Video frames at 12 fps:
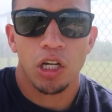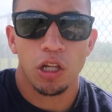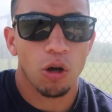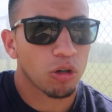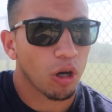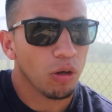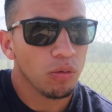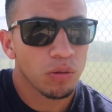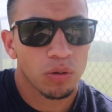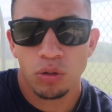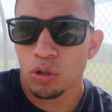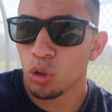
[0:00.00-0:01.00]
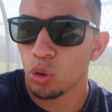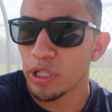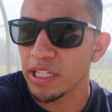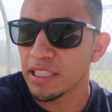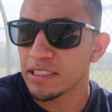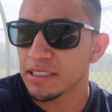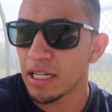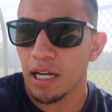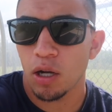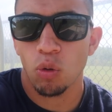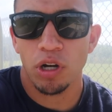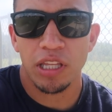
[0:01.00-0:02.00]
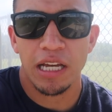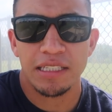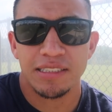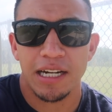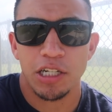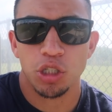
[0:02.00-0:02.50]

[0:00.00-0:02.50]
Coloco, who is one of the guys that I